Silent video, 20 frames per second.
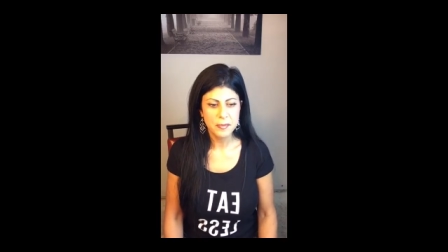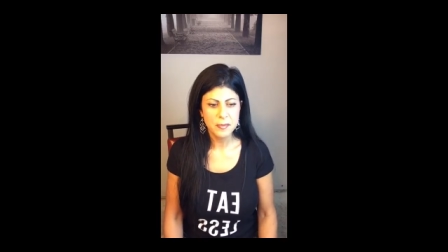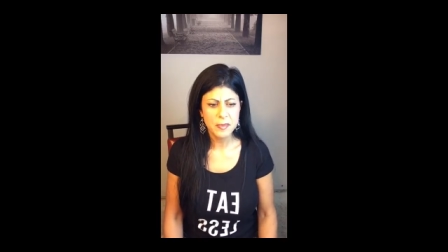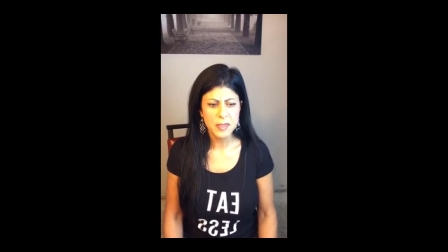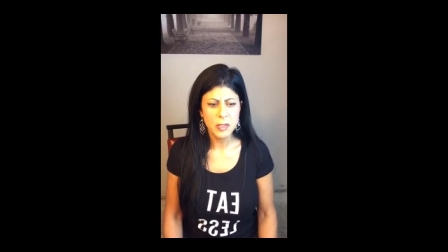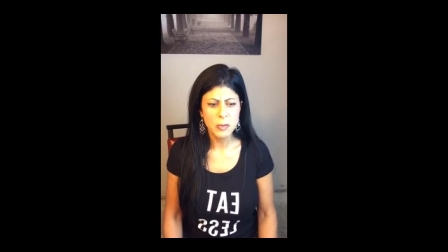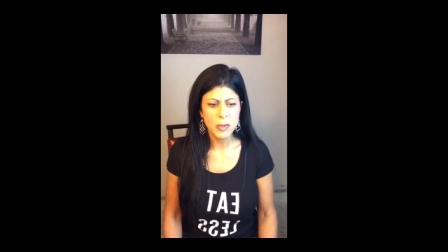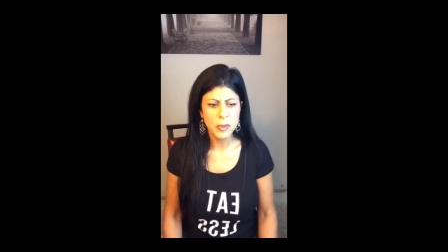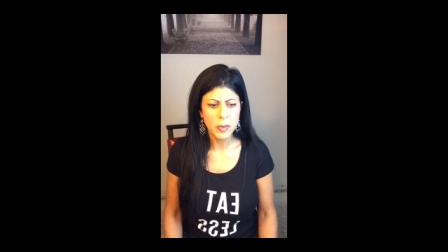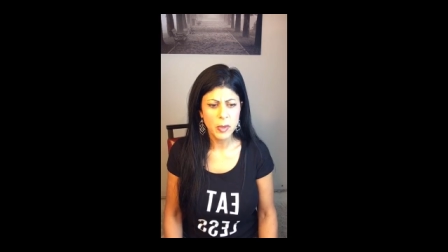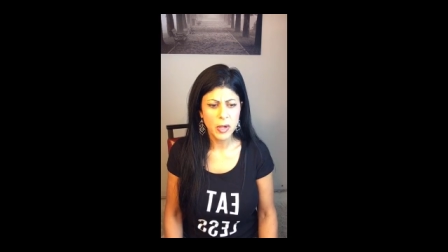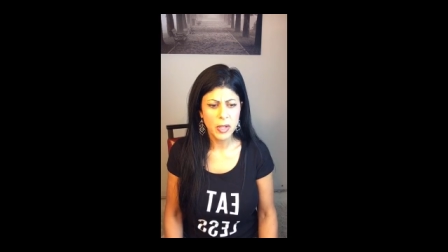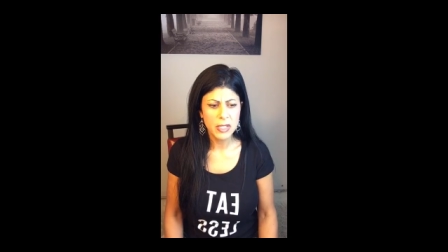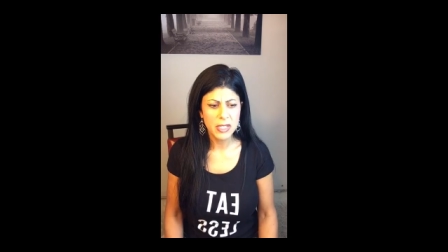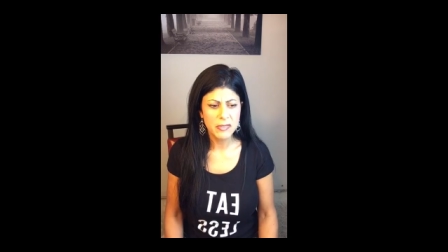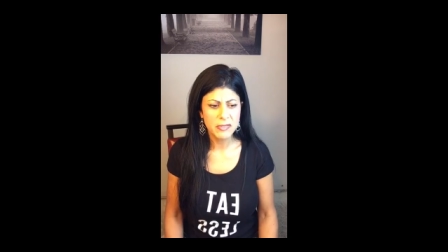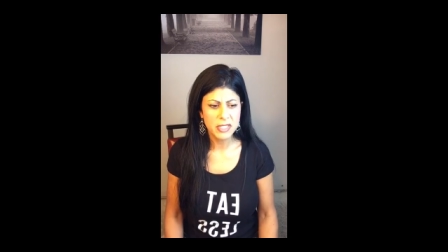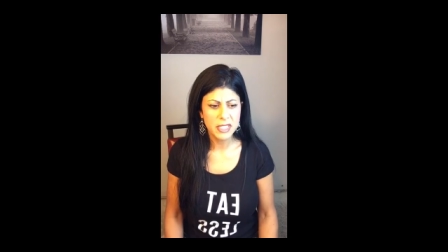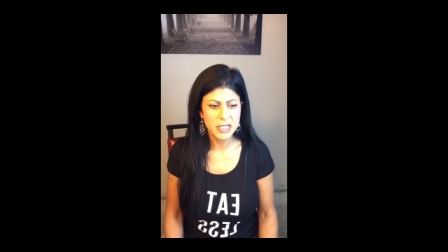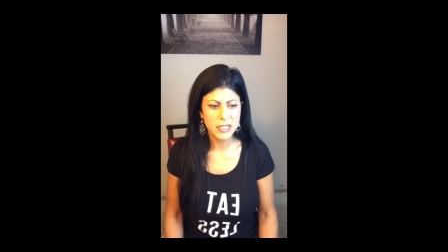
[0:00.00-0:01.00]
We would all
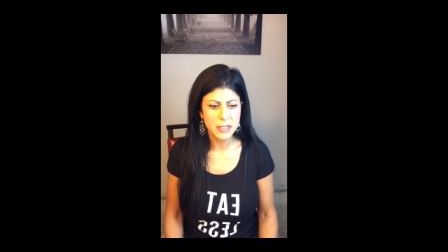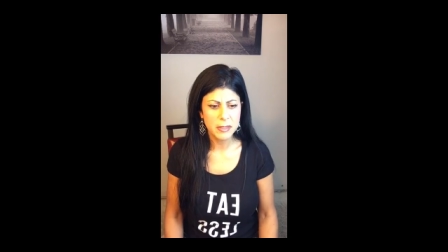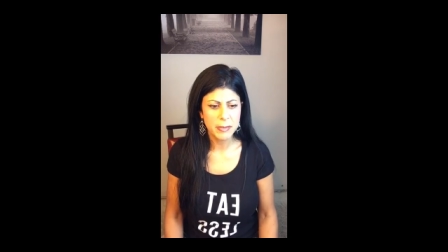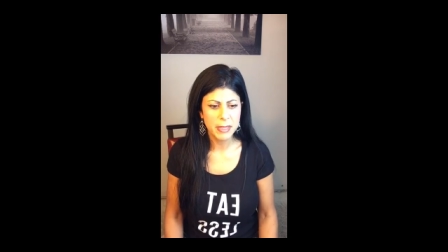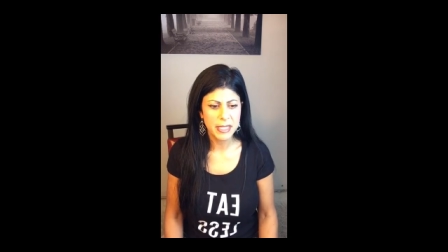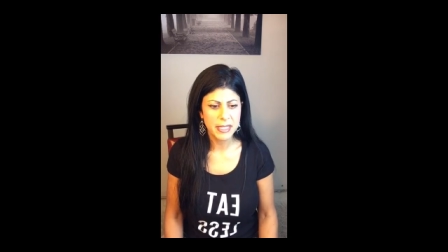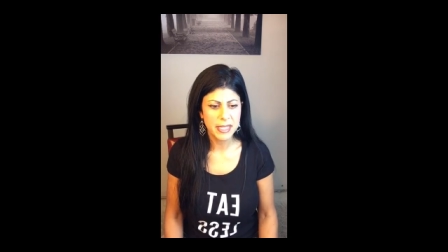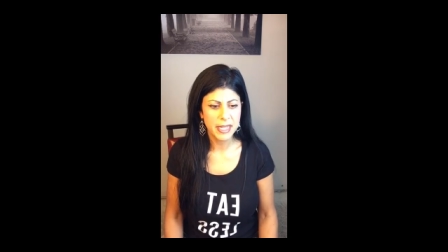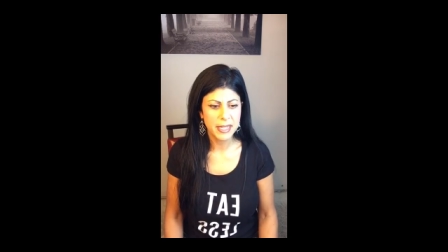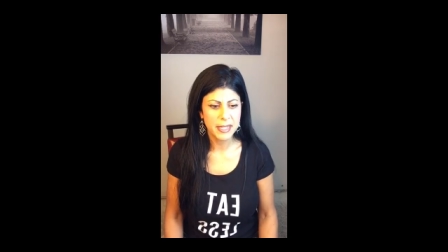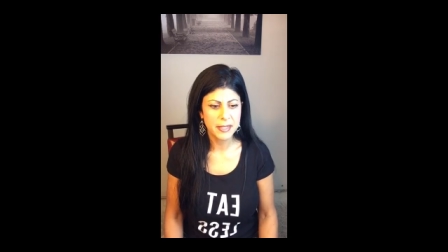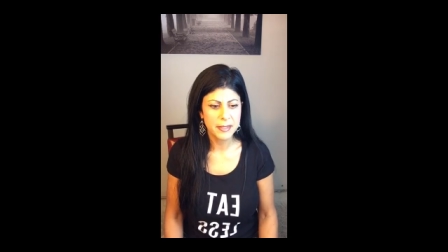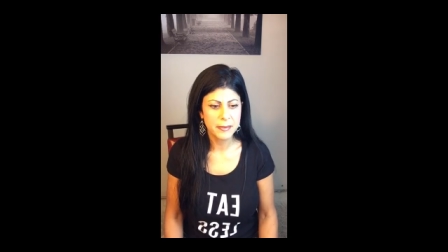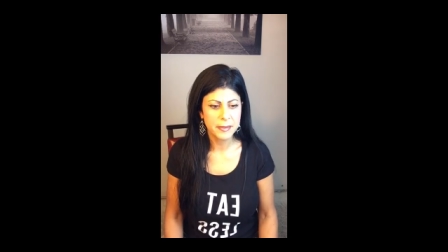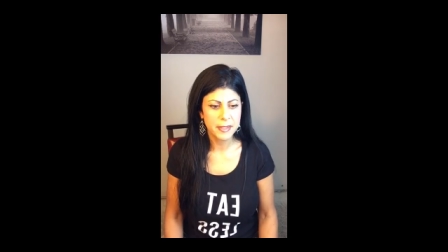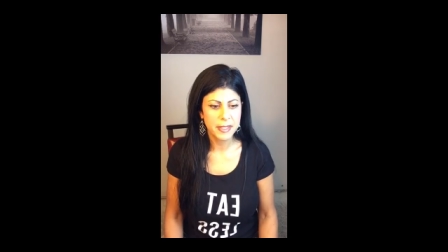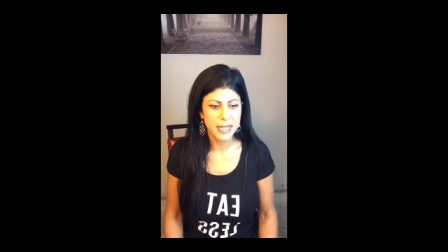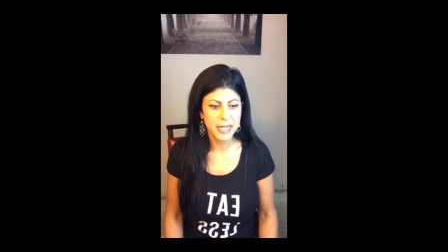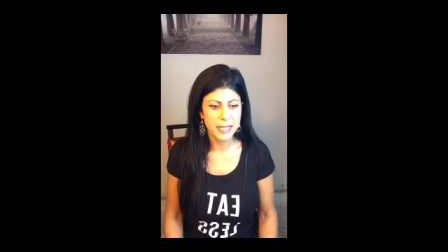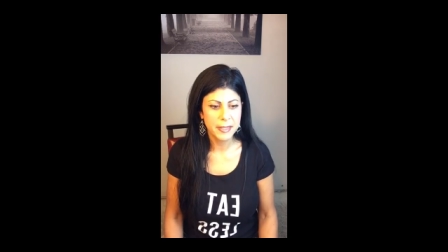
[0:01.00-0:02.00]
love to hear about that,
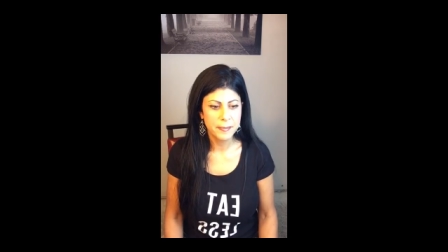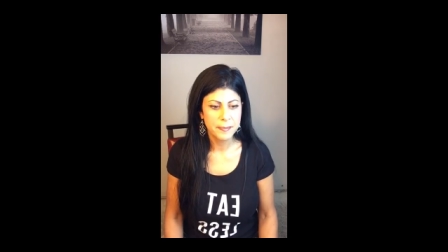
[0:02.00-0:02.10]
okay?